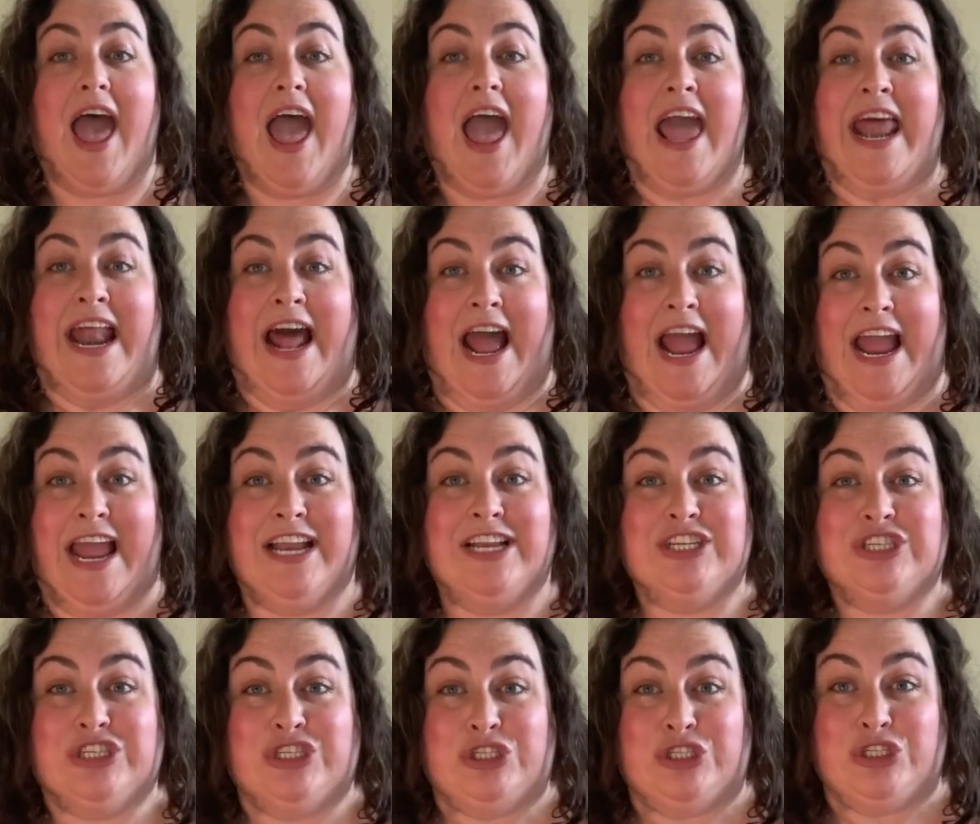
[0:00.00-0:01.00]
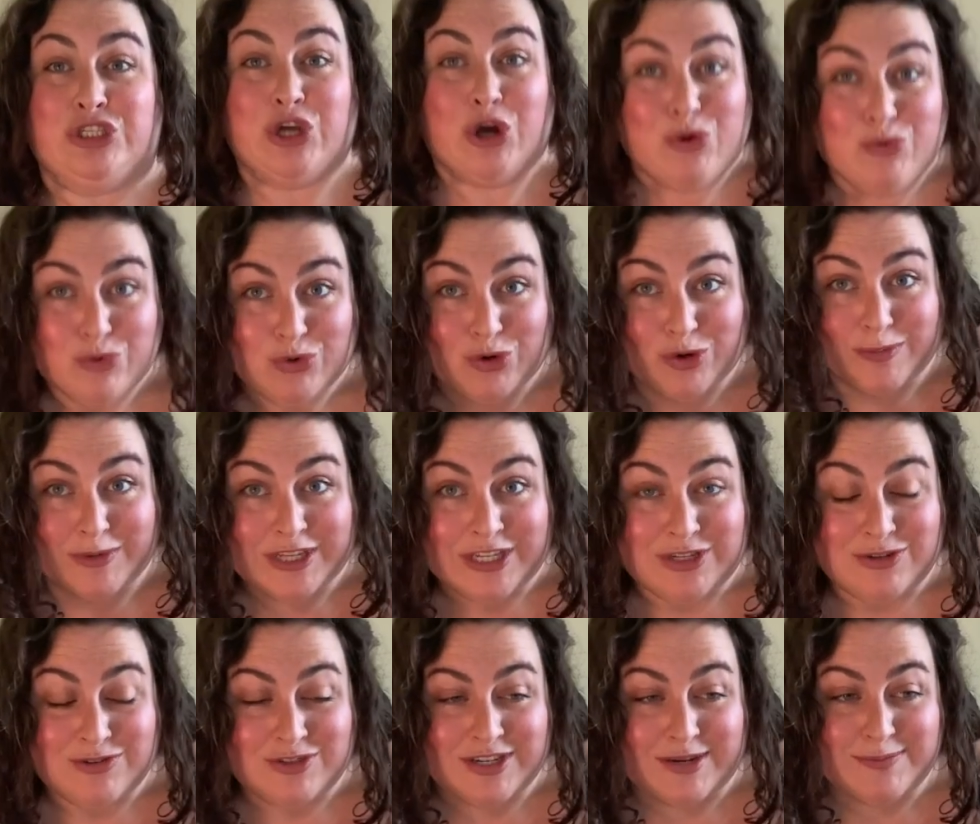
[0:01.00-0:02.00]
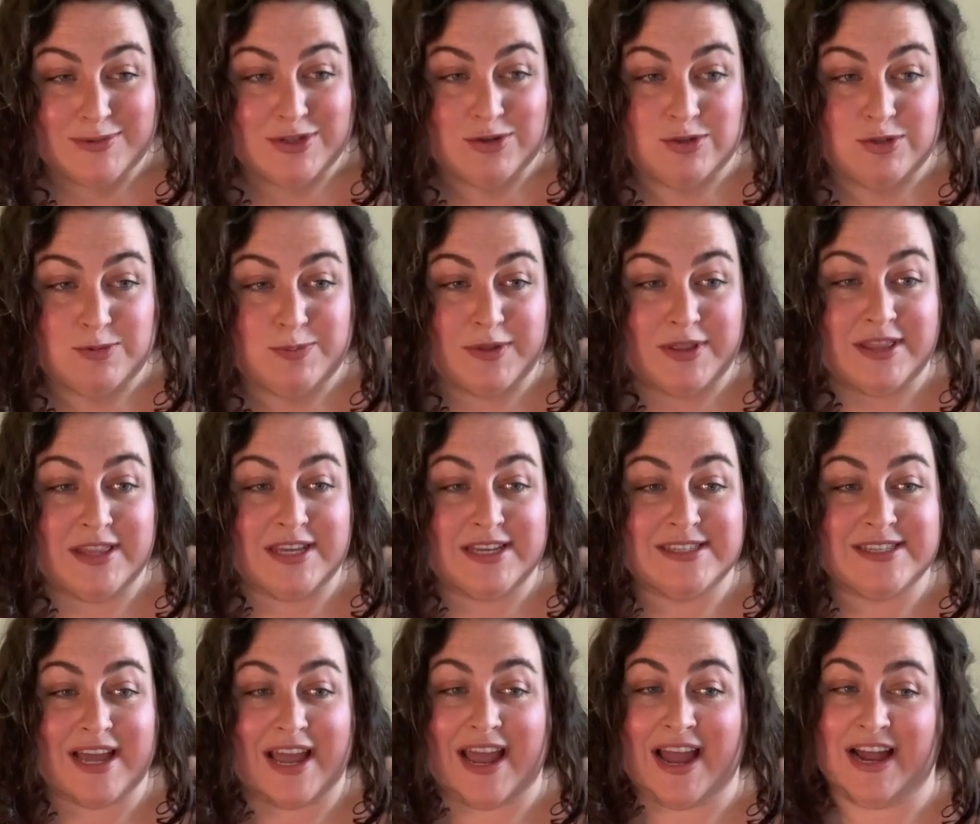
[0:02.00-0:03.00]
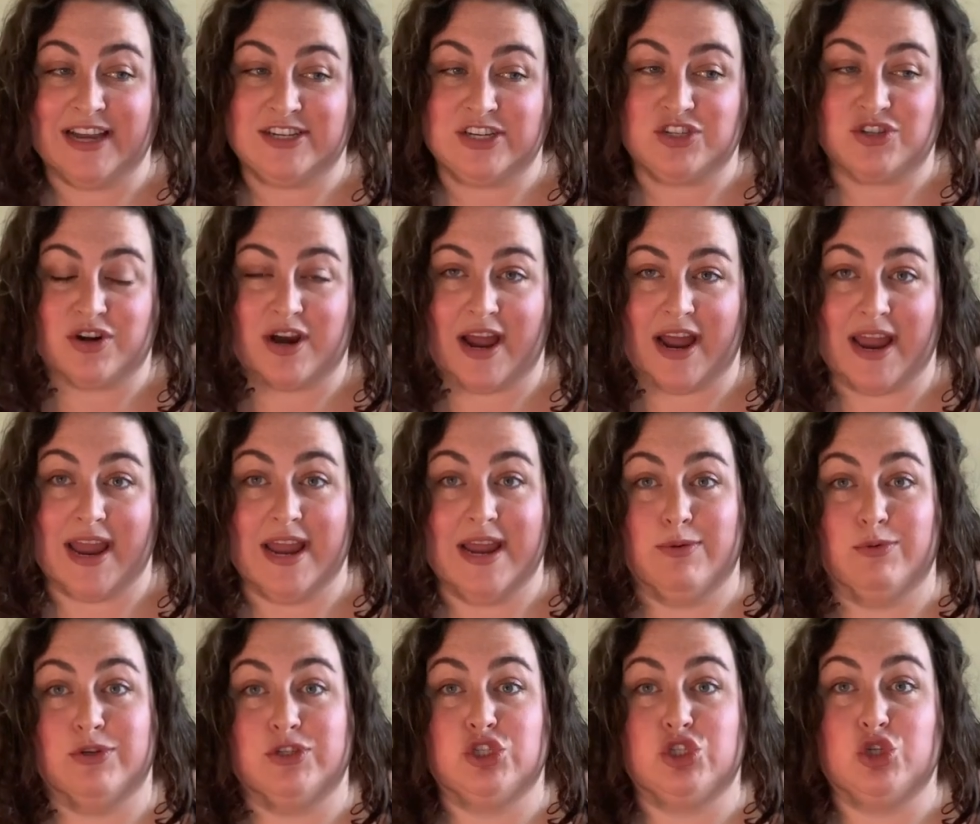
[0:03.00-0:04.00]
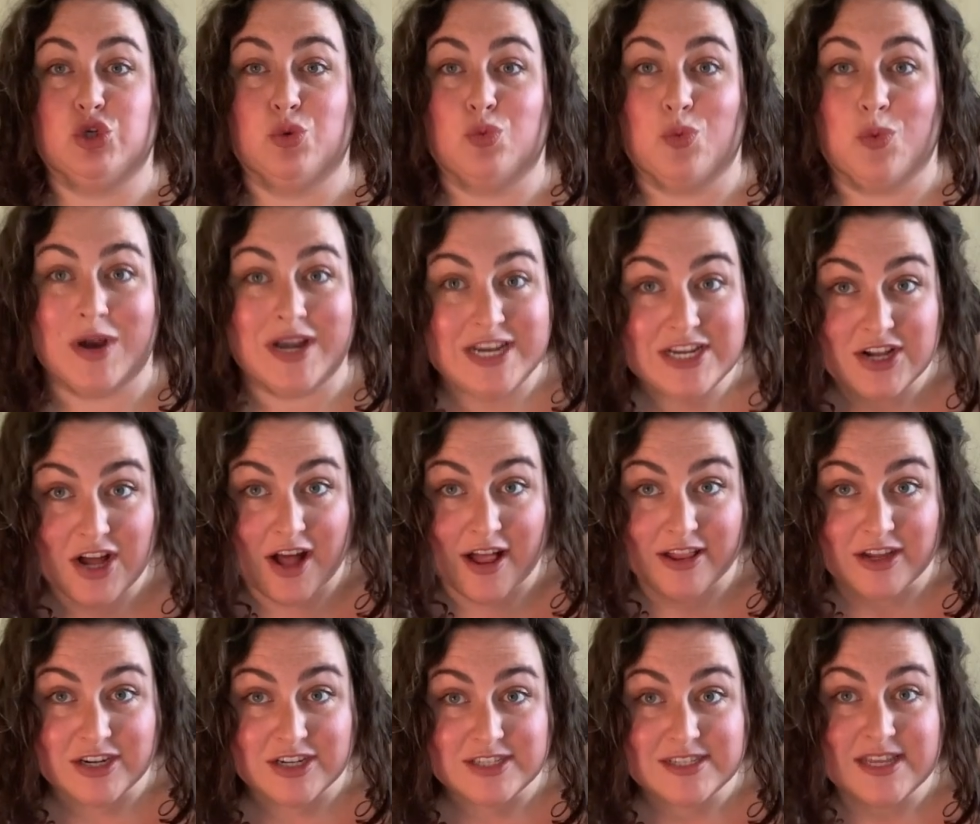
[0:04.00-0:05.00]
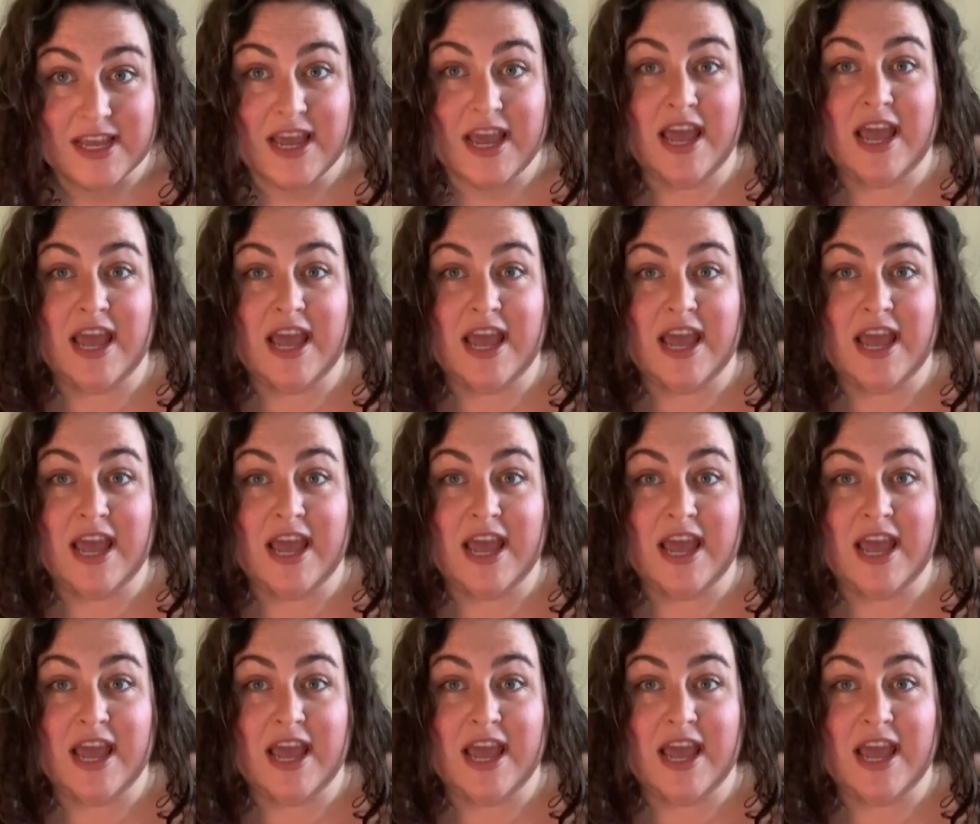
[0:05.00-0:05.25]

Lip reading: And I don't normally do jumpsuits, but this I had to try. It was $20.